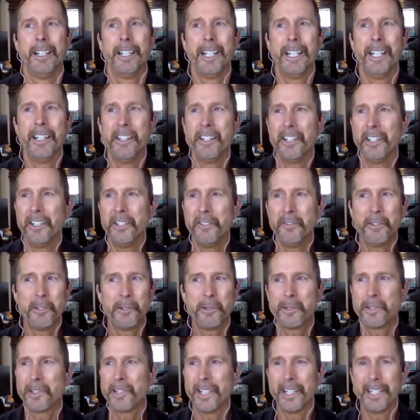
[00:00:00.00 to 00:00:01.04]
And the
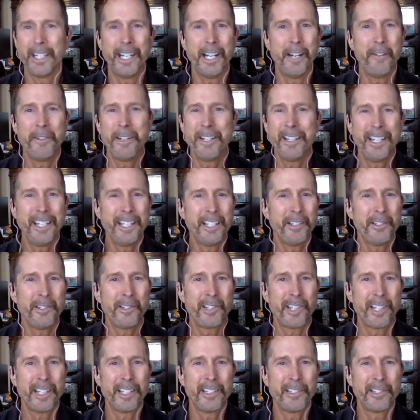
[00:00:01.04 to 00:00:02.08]
interviewer said, "Everything you
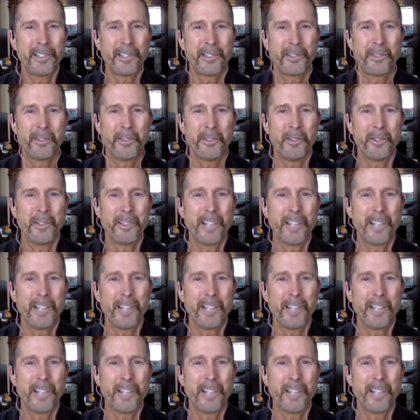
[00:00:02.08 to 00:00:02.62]
said is true.